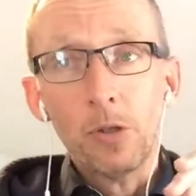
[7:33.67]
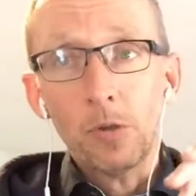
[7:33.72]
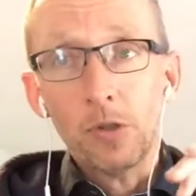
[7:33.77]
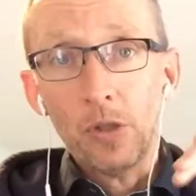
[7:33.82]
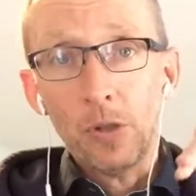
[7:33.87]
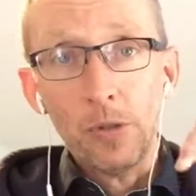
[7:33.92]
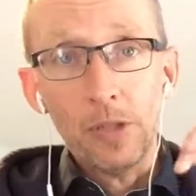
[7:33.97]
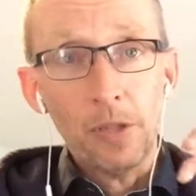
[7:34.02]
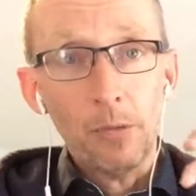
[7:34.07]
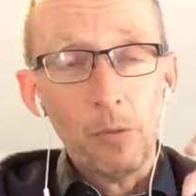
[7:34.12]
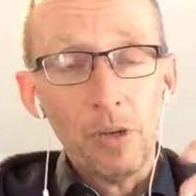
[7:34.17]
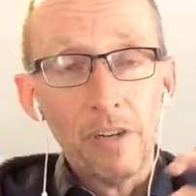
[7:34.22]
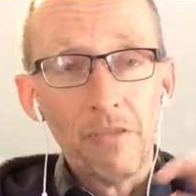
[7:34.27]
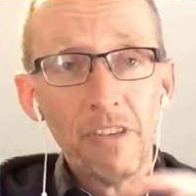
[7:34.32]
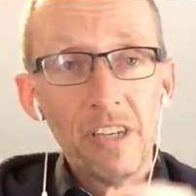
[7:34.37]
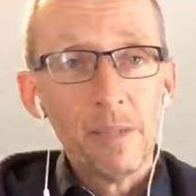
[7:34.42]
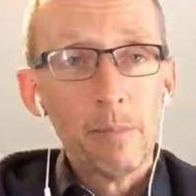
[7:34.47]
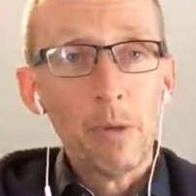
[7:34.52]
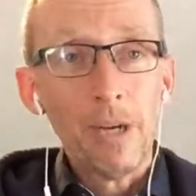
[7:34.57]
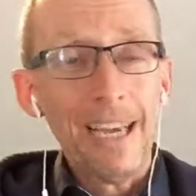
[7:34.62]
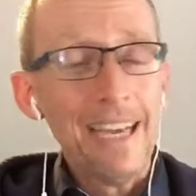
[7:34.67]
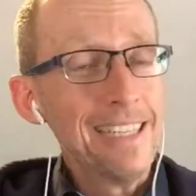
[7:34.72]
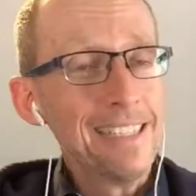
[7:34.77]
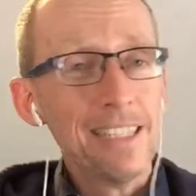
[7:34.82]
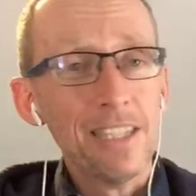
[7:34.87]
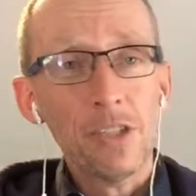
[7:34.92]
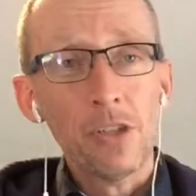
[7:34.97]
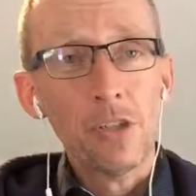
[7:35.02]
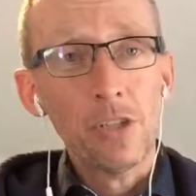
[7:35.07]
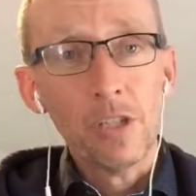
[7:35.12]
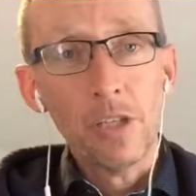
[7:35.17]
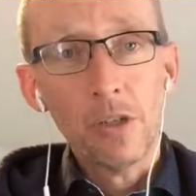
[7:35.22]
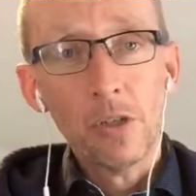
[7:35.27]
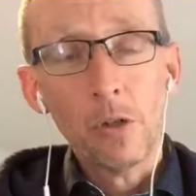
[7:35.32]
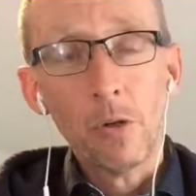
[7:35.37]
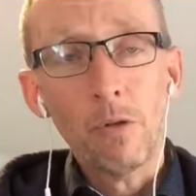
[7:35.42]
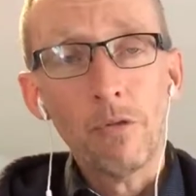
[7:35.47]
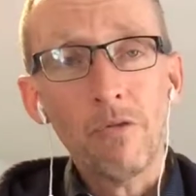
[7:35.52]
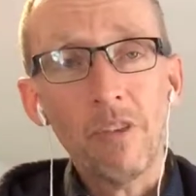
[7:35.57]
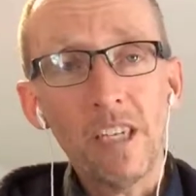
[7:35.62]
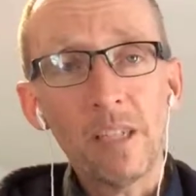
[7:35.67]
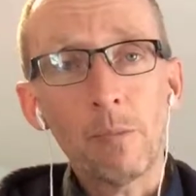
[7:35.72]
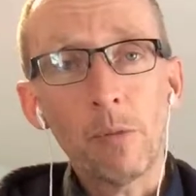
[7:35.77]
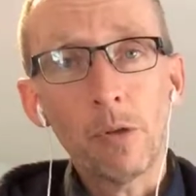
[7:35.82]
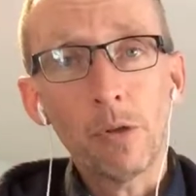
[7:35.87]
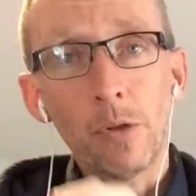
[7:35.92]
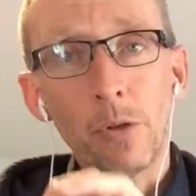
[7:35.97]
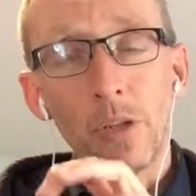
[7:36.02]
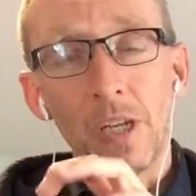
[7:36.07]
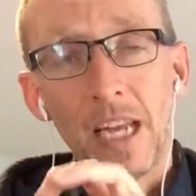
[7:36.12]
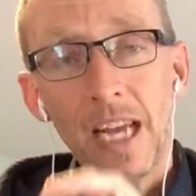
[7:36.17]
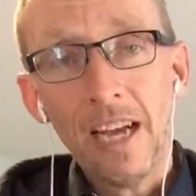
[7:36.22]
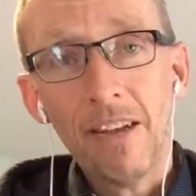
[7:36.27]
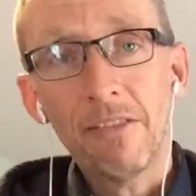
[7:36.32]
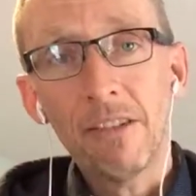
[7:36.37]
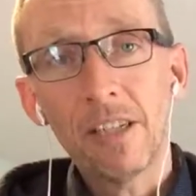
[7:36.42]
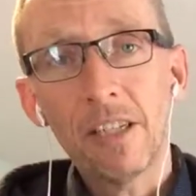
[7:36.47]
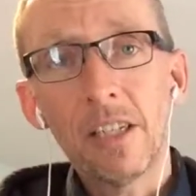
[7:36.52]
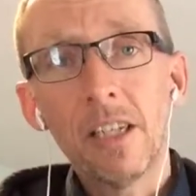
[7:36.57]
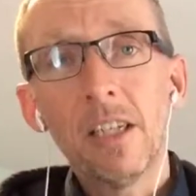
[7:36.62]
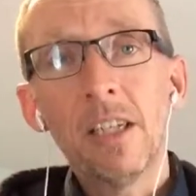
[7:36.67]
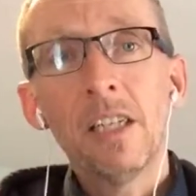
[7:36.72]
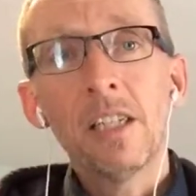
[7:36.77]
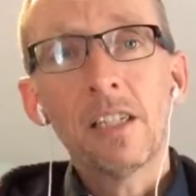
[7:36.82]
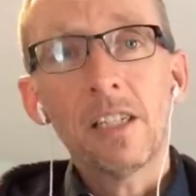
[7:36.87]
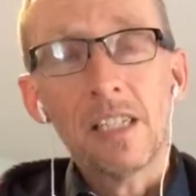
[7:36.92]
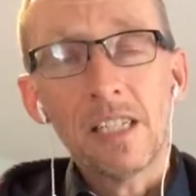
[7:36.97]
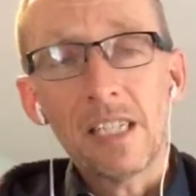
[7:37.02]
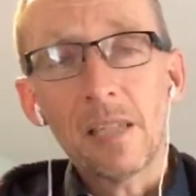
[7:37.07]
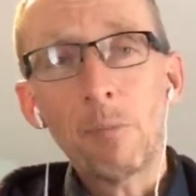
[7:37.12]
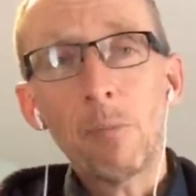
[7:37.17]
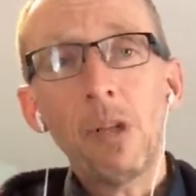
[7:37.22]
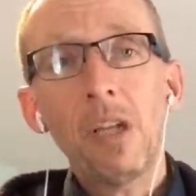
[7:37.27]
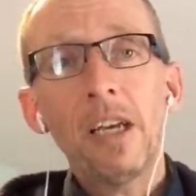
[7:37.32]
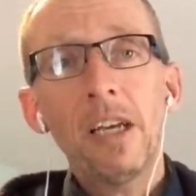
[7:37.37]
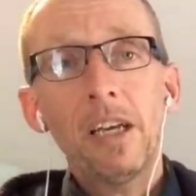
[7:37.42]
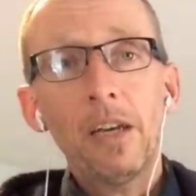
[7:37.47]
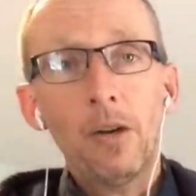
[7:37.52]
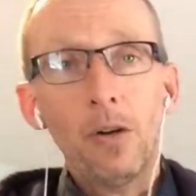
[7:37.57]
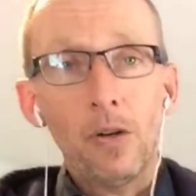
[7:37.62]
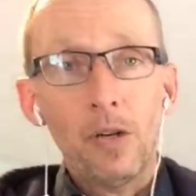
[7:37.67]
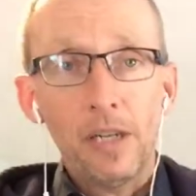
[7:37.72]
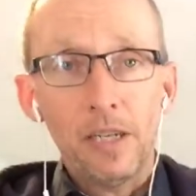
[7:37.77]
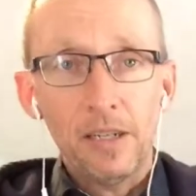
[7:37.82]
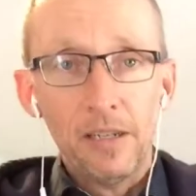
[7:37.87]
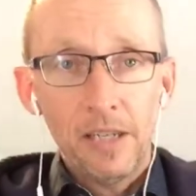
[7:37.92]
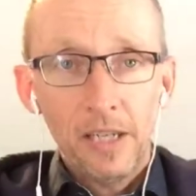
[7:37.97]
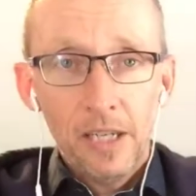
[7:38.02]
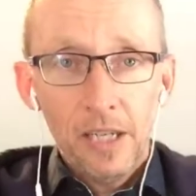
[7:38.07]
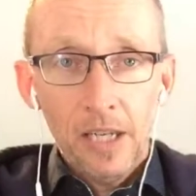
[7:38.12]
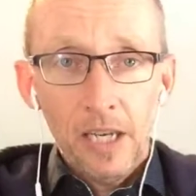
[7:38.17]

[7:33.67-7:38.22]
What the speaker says: So you can run a Facebook ad. It's not just going to show on Facebook. You can have it display on